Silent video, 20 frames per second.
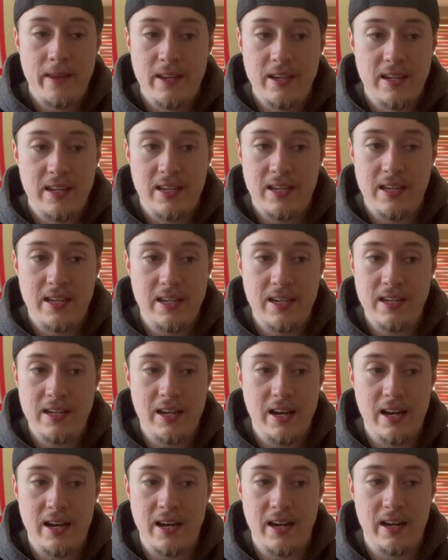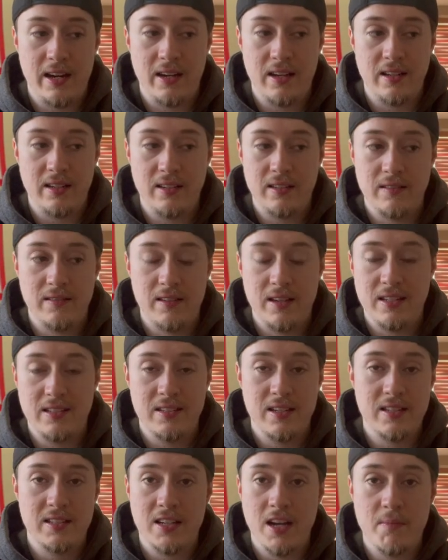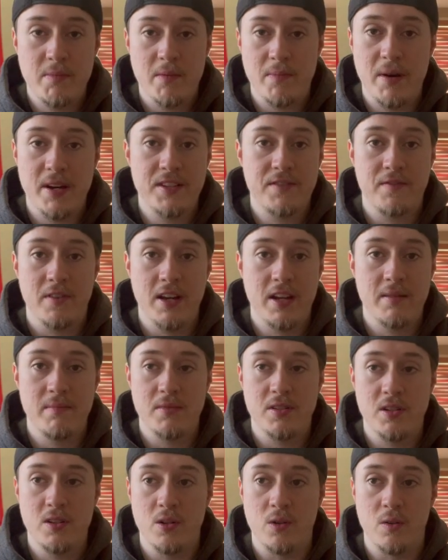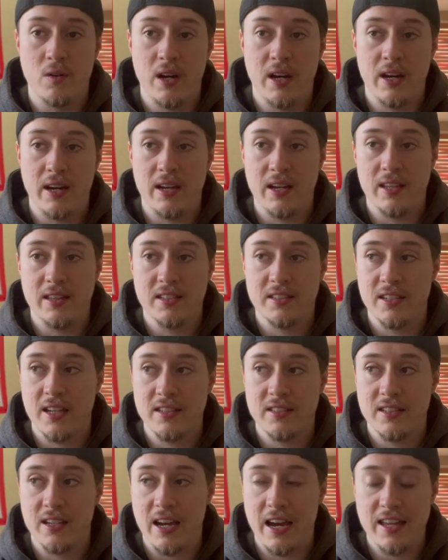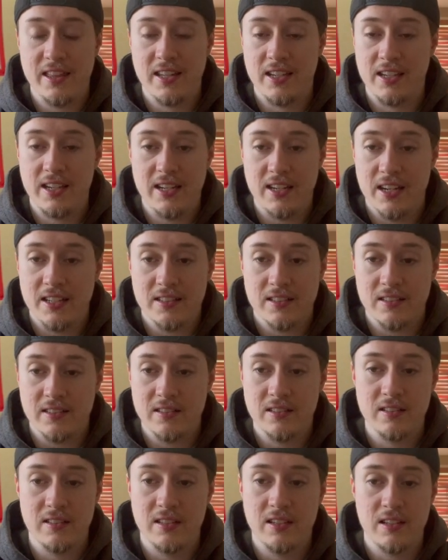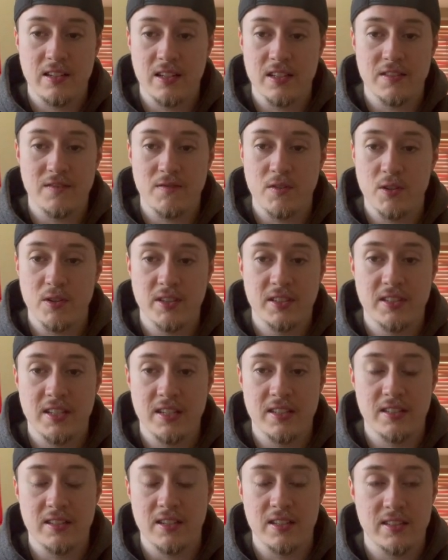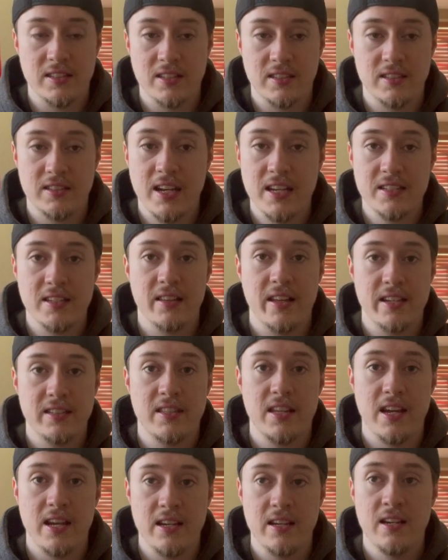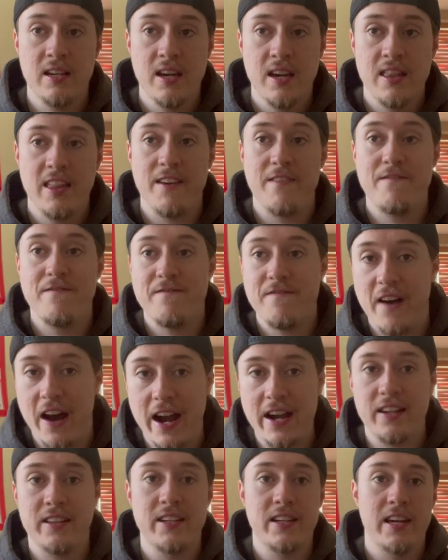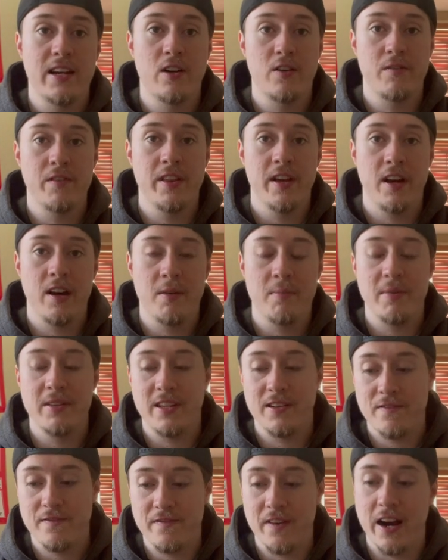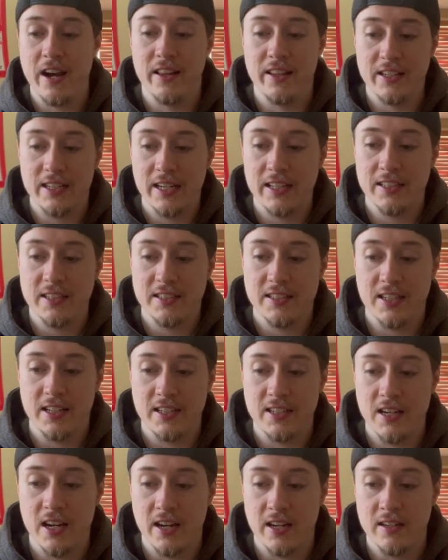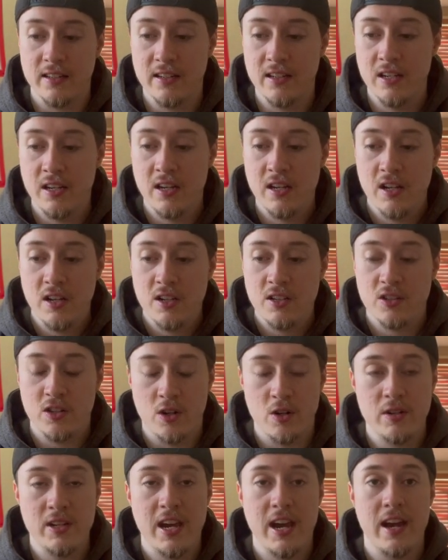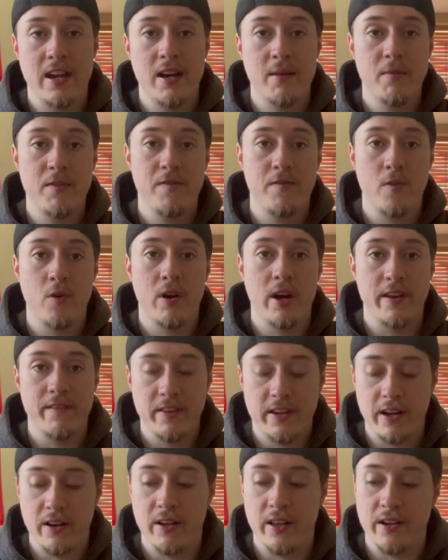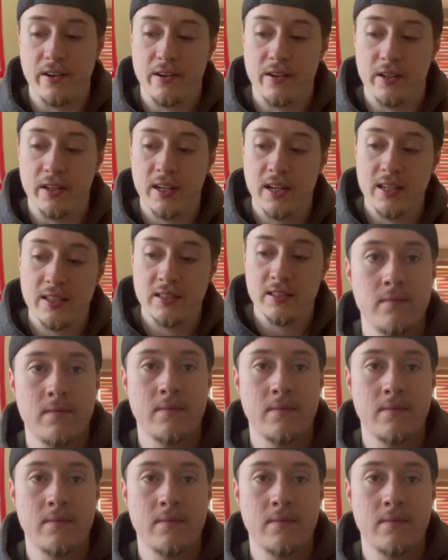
it's cup or bust for him too, in the sense that I think he doesn't view the season as a success unless they finally get over the hump and they finally get this thing done. So yeah, number four, I have the Carolina Hurricanes.